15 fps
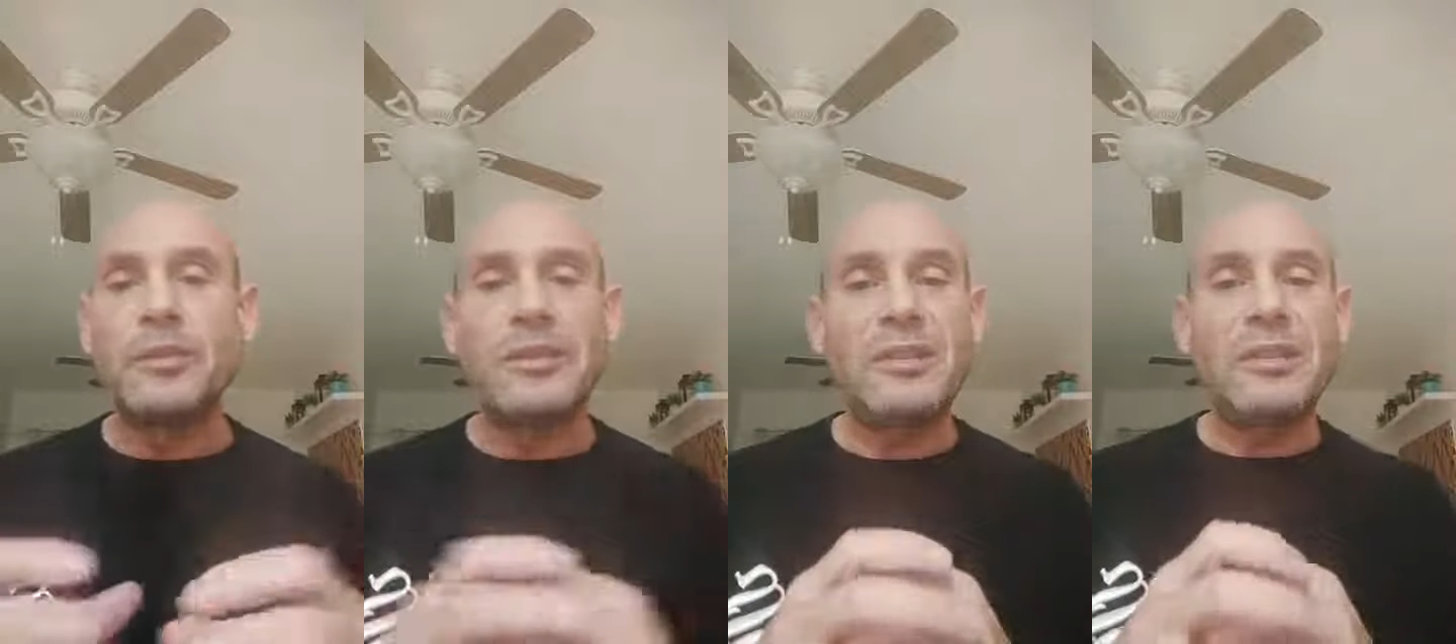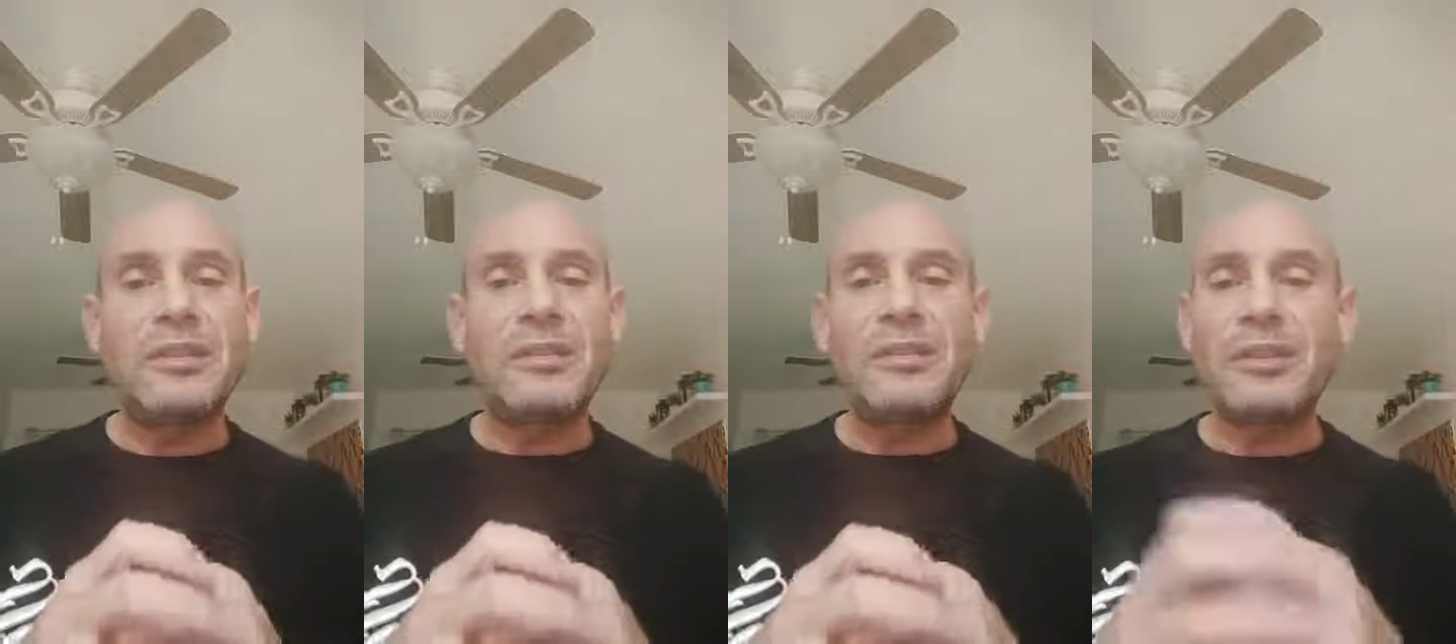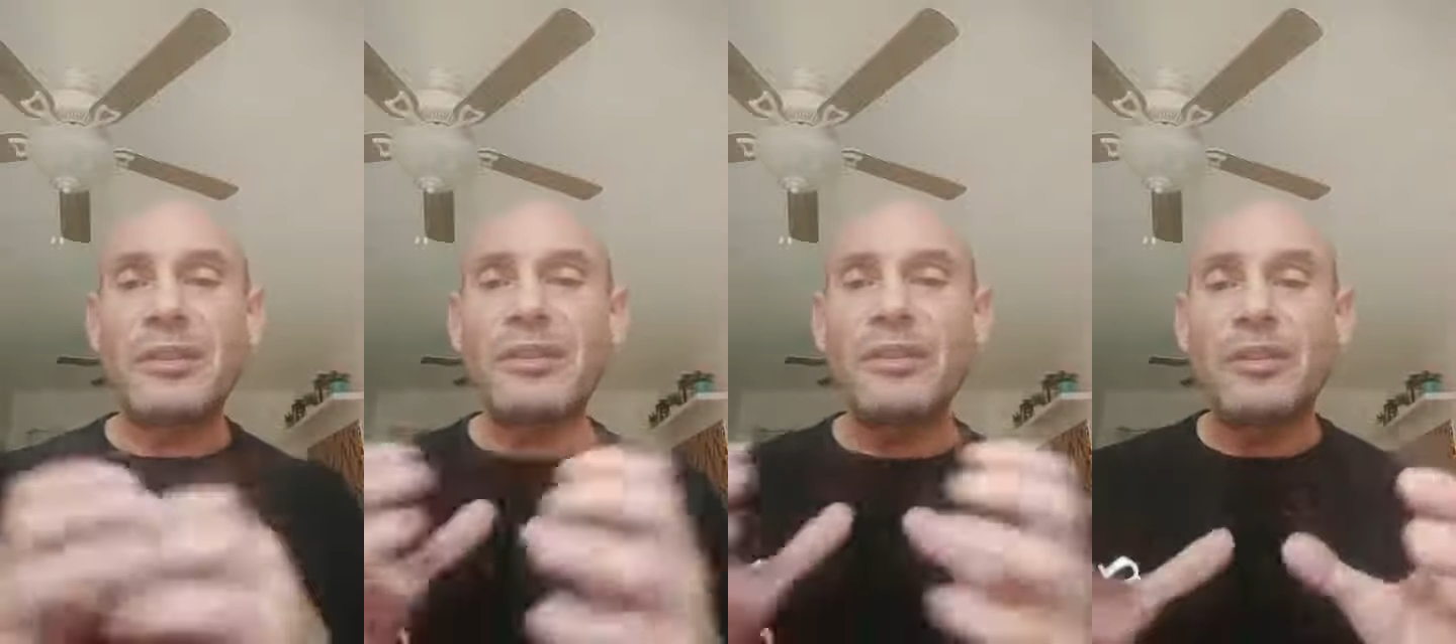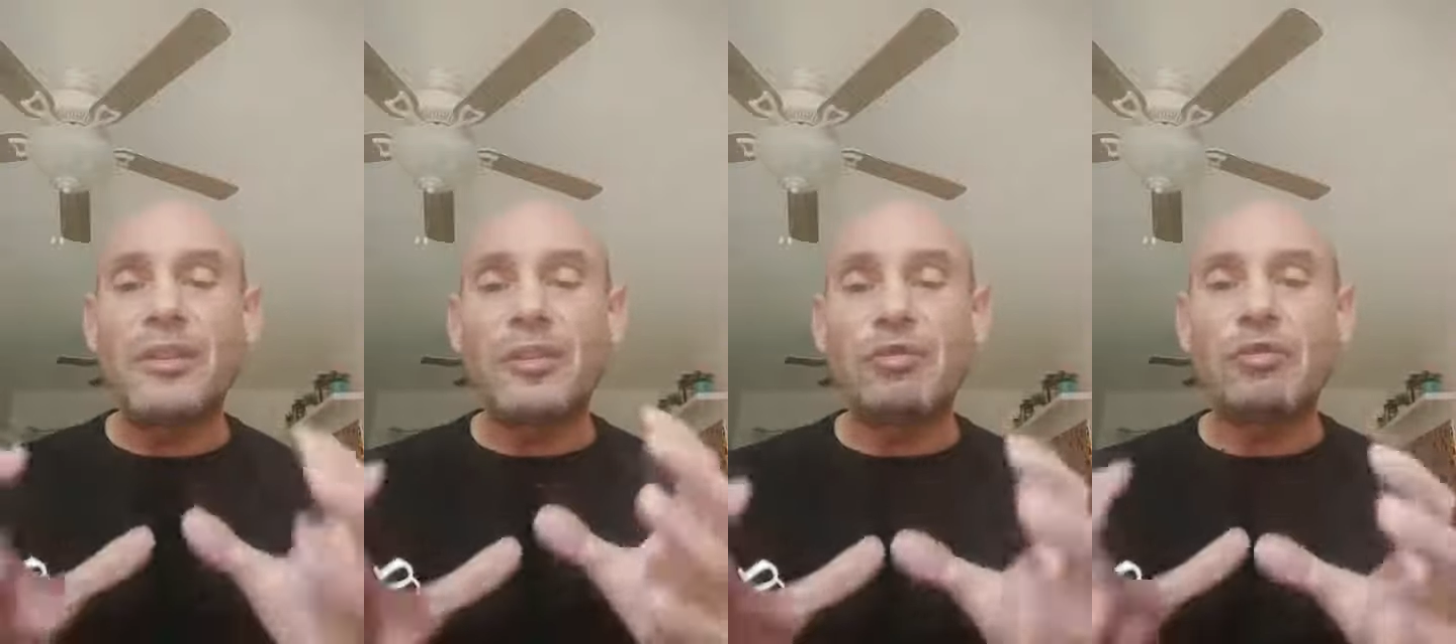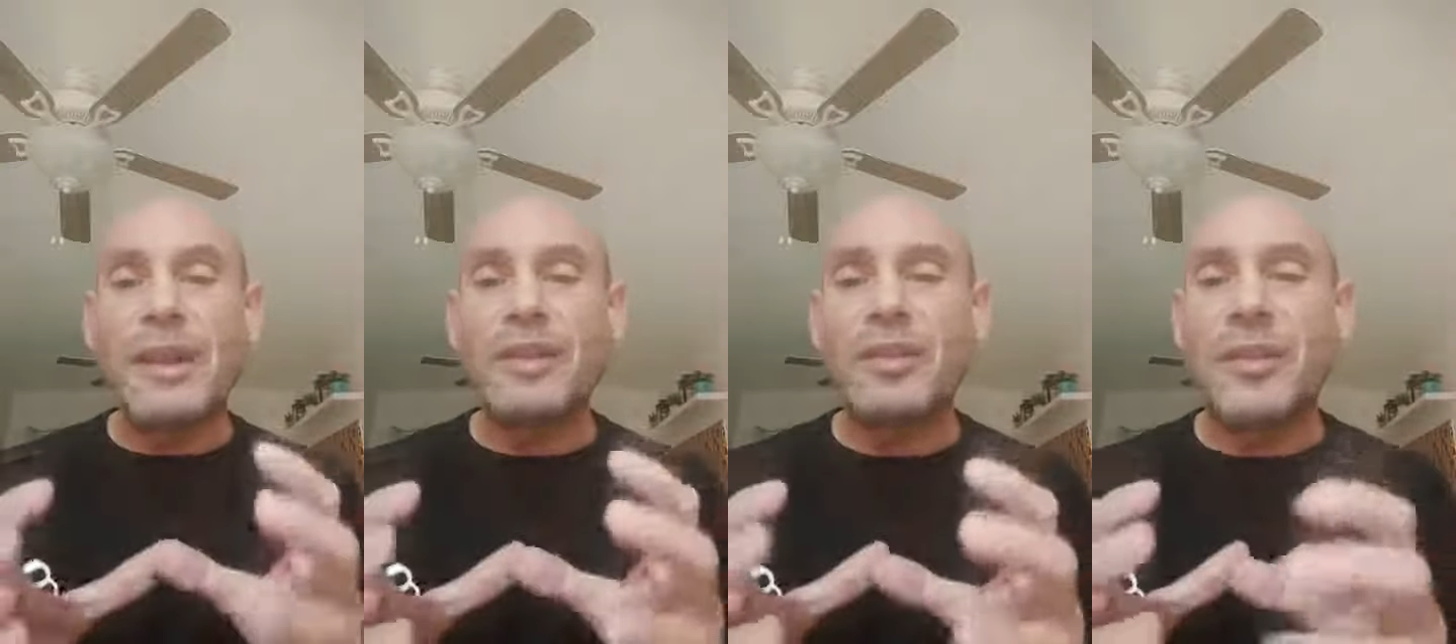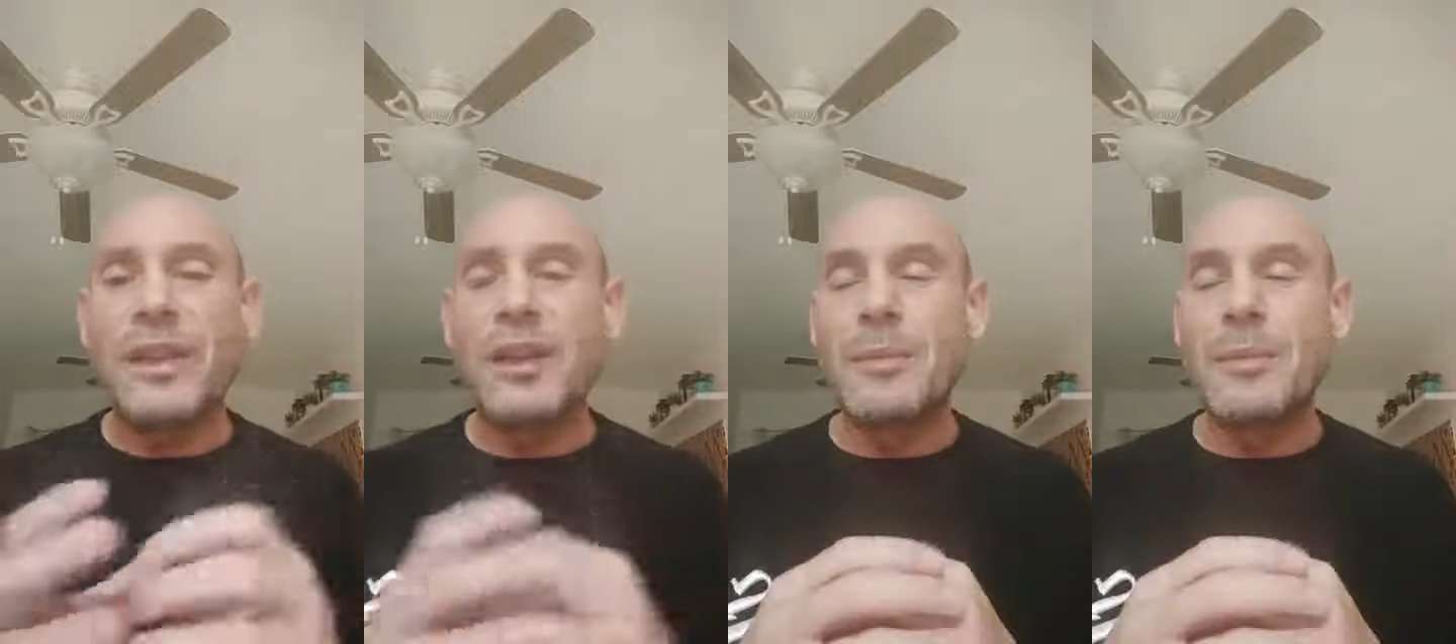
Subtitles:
This is the great thing